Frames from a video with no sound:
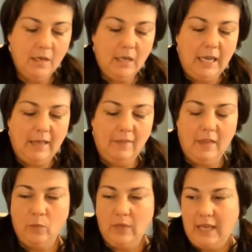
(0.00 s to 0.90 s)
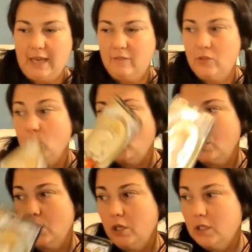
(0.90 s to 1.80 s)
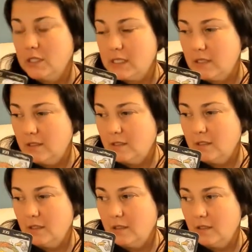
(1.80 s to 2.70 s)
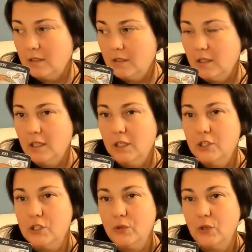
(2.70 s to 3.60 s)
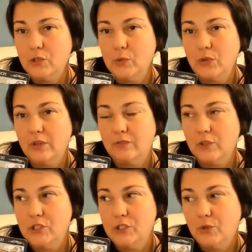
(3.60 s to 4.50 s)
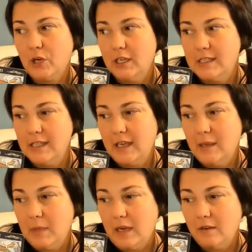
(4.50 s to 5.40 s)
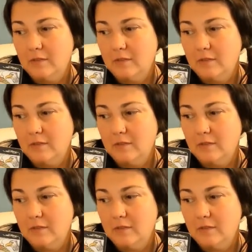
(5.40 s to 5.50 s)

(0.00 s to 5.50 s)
And then we have the World. So those were the first two cards that came out.